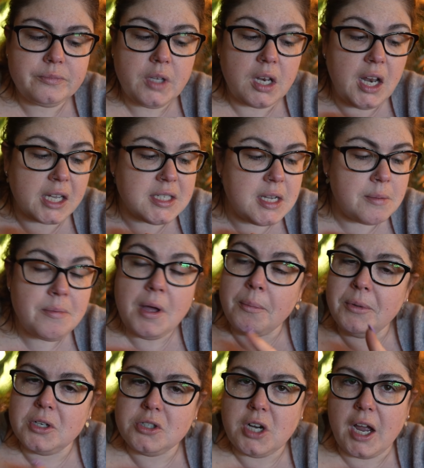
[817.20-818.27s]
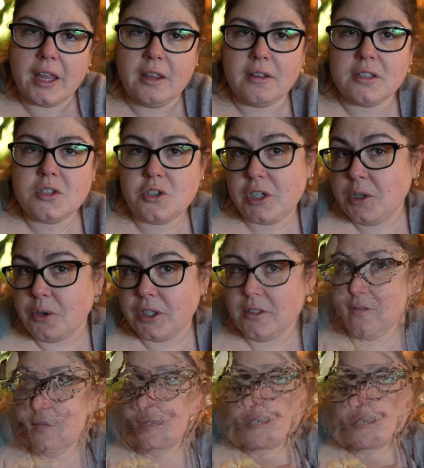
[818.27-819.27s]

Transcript: Next up, I'm gonna try the street corn.